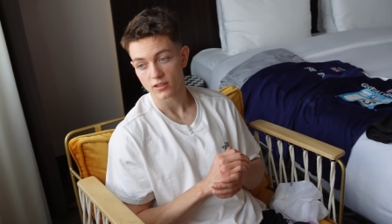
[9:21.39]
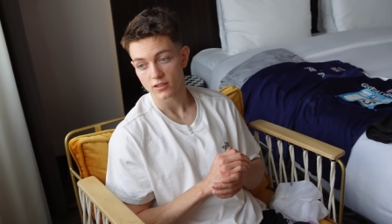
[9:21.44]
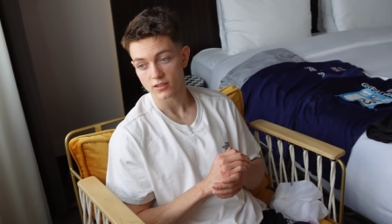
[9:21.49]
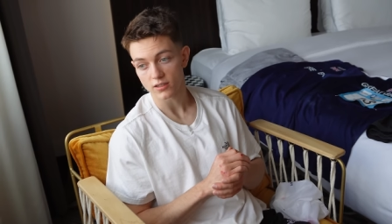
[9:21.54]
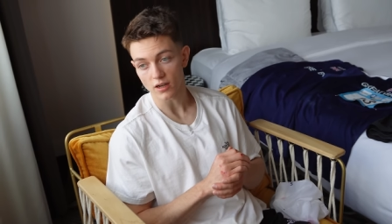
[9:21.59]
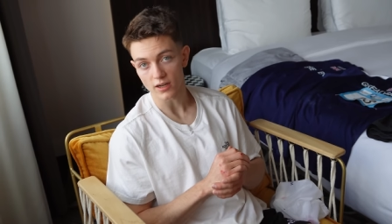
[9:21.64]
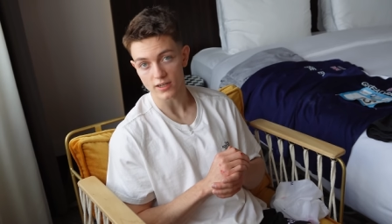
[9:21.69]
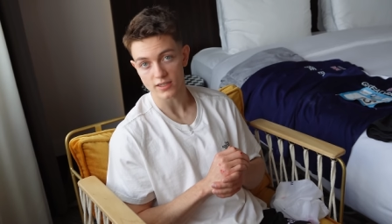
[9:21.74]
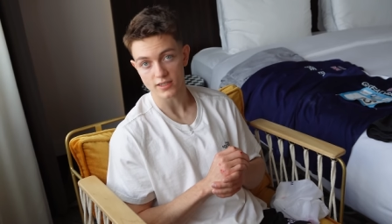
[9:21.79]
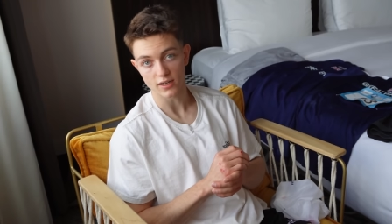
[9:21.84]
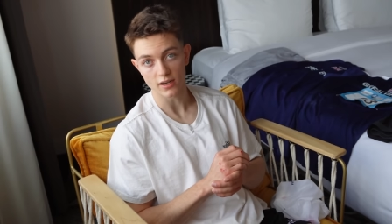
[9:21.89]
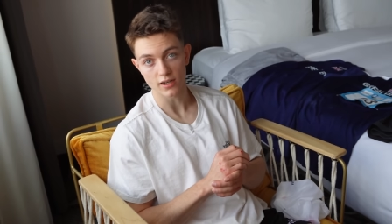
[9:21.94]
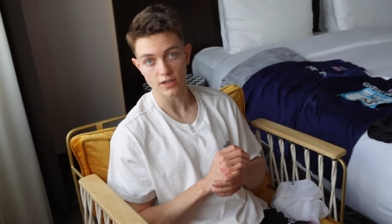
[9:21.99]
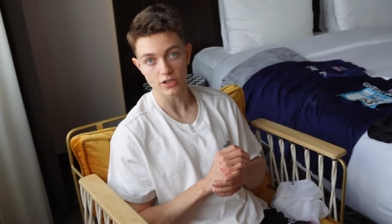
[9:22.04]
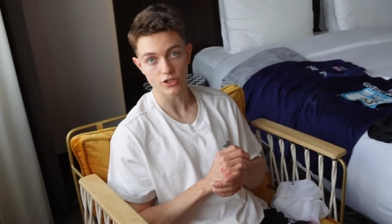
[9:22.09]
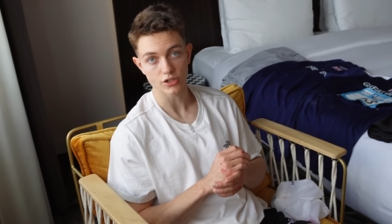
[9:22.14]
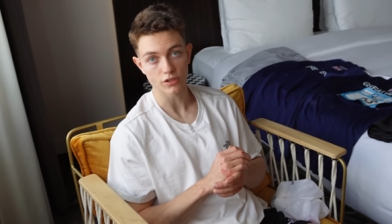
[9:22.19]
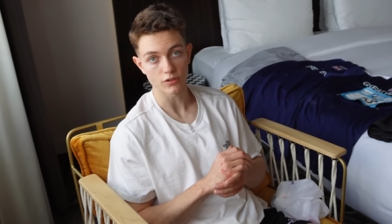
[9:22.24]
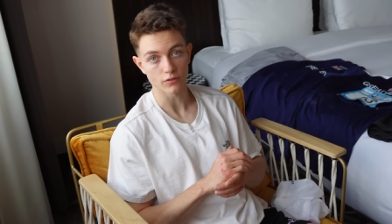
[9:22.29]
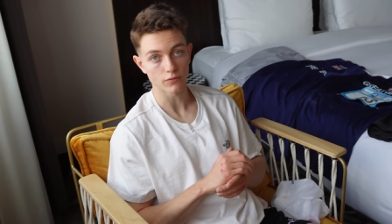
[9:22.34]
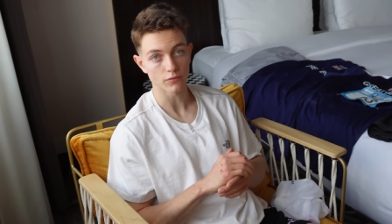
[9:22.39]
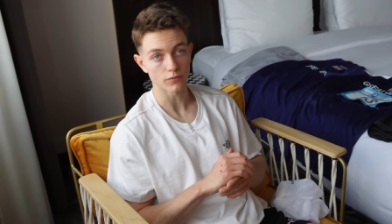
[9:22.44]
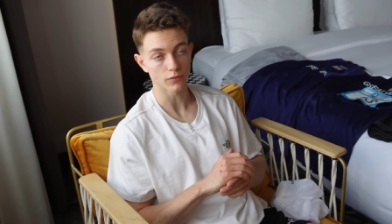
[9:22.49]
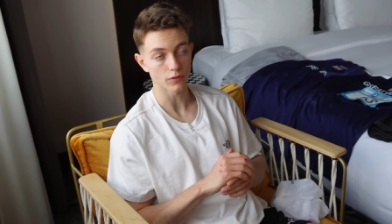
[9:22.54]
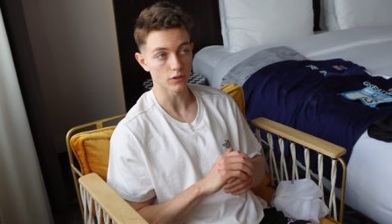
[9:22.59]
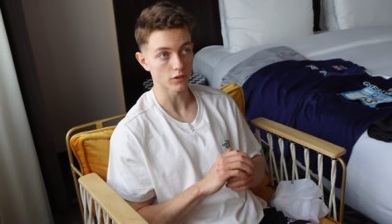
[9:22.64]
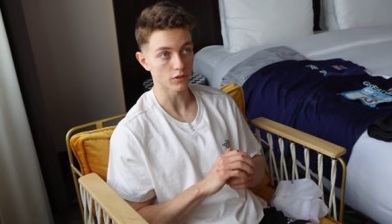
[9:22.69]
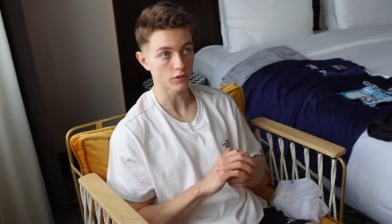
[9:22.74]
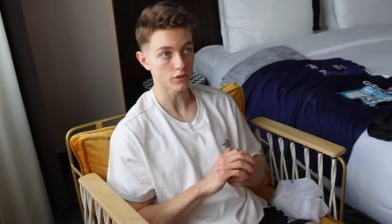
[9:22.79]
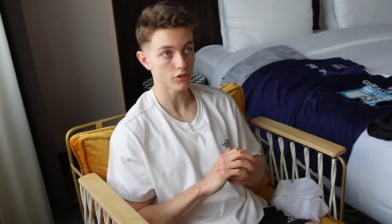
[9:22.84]
to isolation
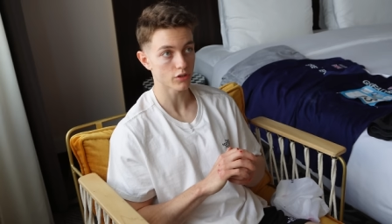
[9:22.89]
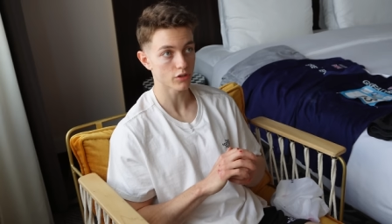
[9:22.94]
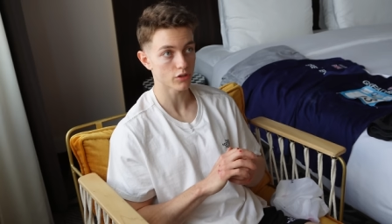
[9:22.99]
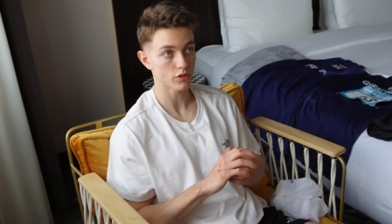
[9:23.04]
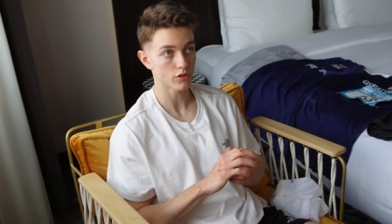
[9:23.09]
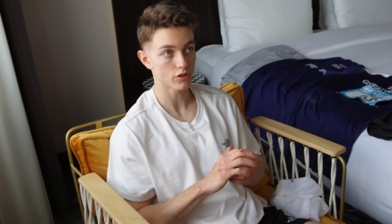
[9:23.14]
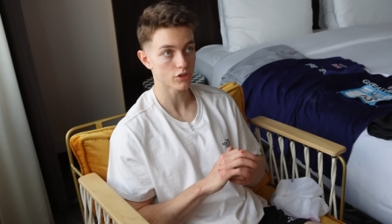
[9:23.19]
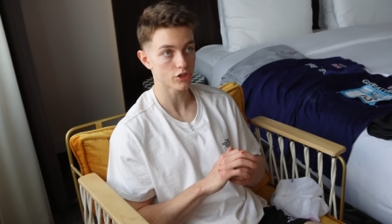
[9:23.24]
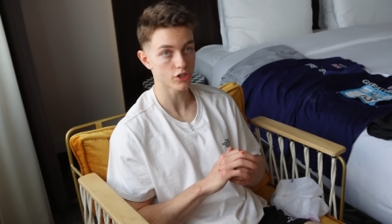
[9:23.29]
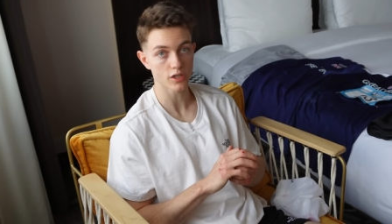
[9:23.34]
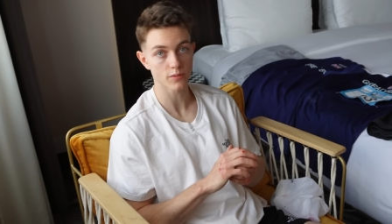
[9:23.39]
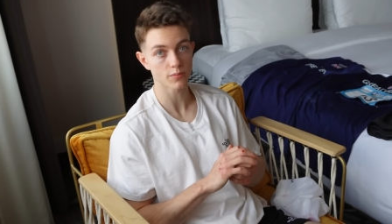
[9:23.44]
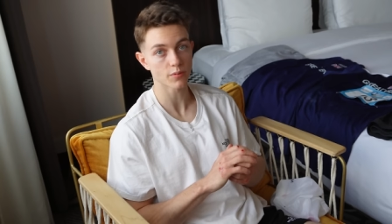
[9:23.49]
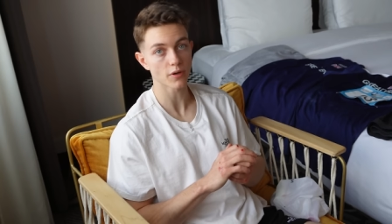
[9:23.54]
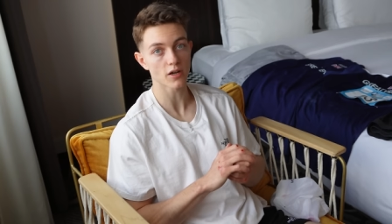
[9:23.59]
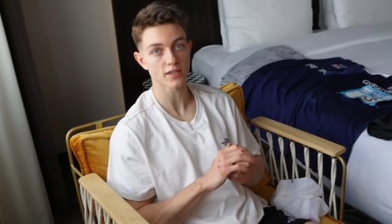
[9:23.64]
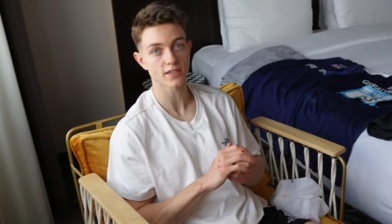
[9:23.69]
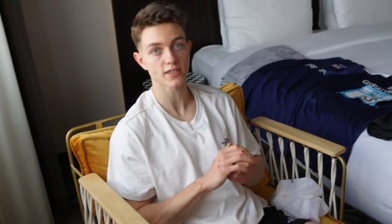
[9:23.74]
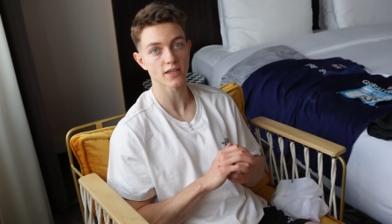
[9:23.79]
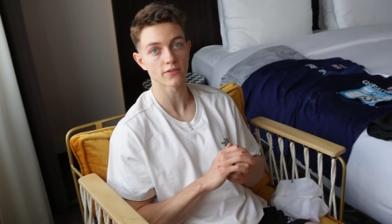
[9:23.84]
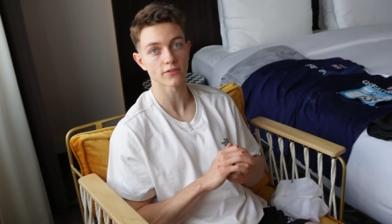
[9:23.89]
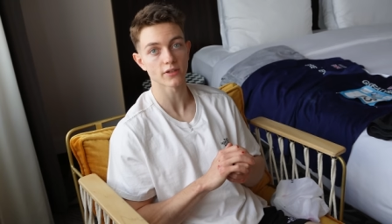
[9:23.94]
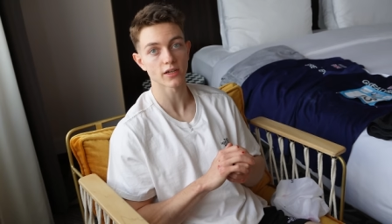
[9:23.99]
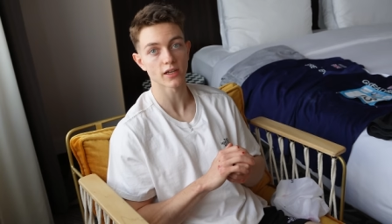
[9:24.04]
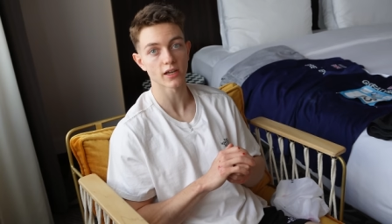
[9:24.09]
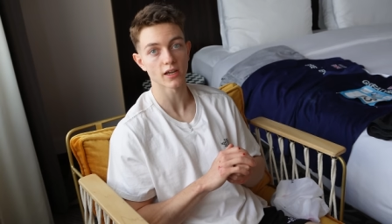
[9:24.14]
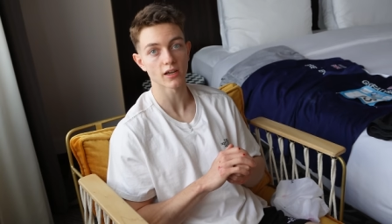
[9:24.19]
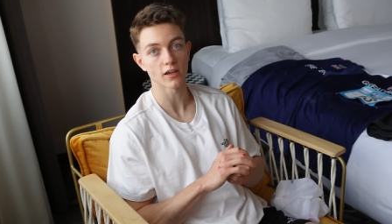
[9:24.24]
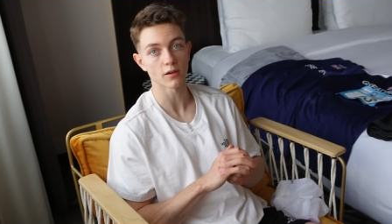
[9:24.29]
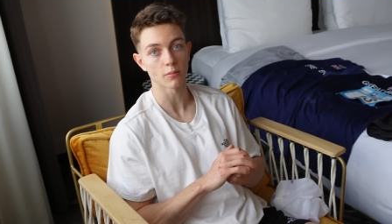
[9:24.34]
for just past 7
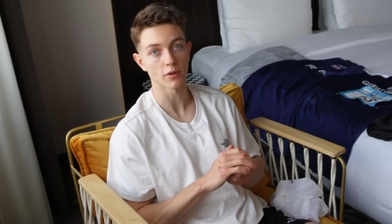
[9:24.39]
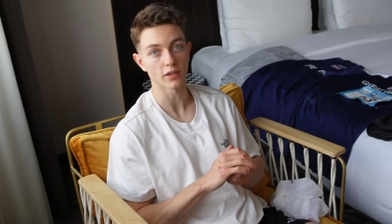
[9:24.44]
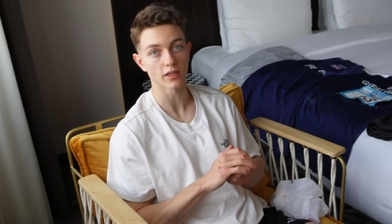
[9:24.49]
a.m.